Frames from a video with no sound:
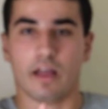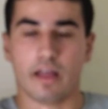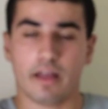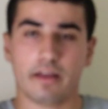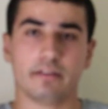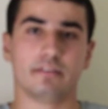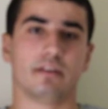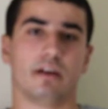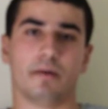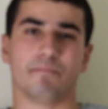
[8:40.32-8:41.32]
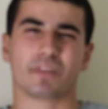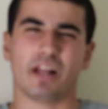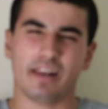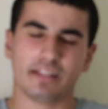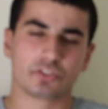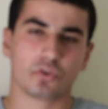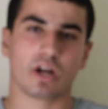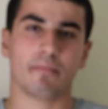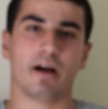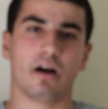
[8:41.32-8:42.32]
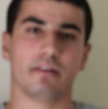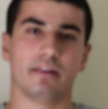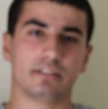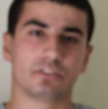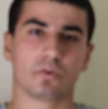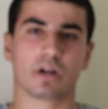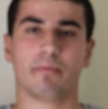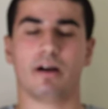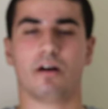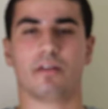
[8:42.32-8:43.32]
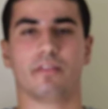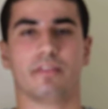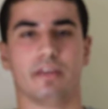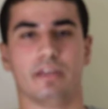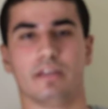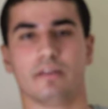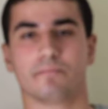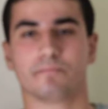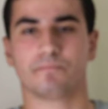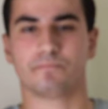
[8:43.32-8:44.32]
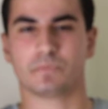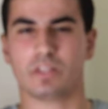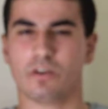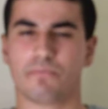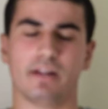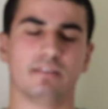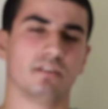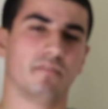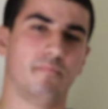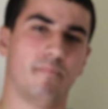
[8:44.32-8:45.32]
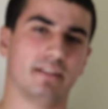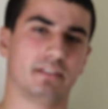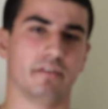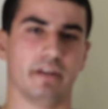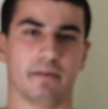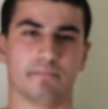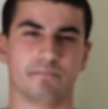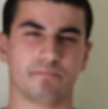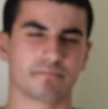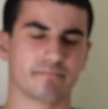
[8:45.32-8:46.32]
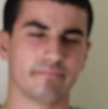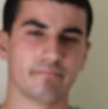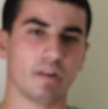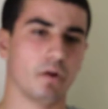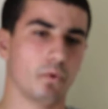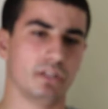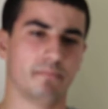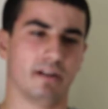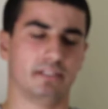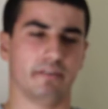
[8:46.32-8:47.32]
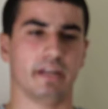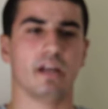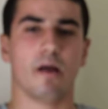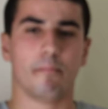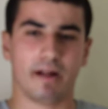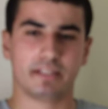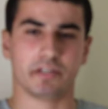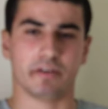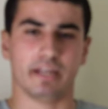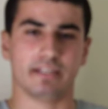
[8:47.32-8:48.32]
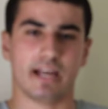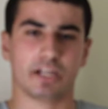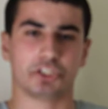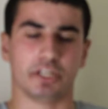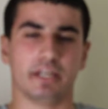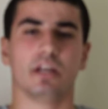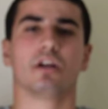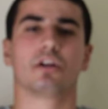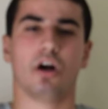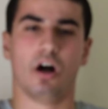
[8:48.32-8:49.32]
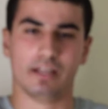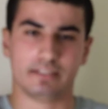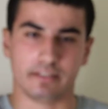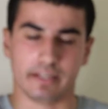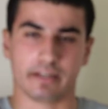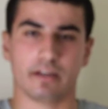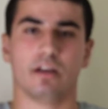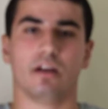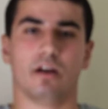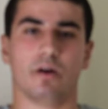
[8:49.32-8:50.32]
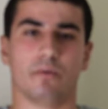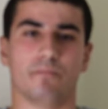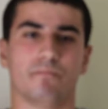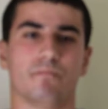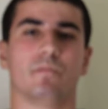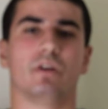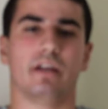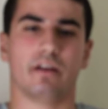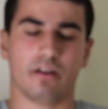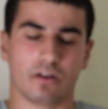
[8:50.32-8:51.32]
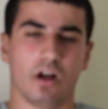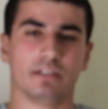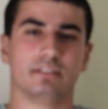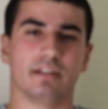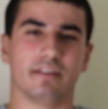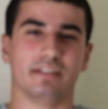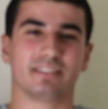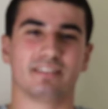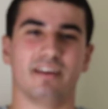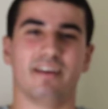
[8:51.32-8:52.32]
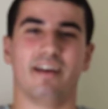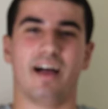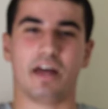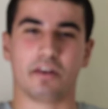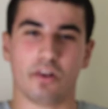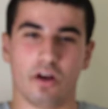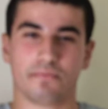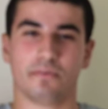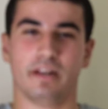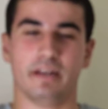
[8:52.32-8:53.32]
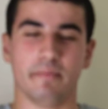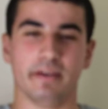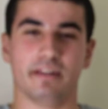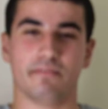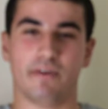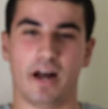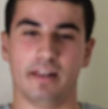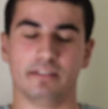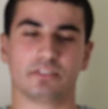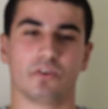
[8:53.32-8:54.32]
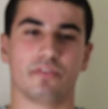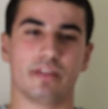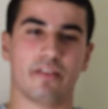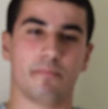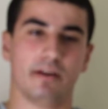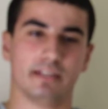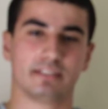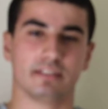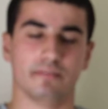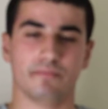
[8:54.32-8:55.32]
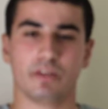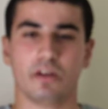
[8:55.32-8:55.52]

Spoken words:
And let's talk about the offense of battery. What is battery? Battery is actually causing this unlawful and immediate violence on the other person.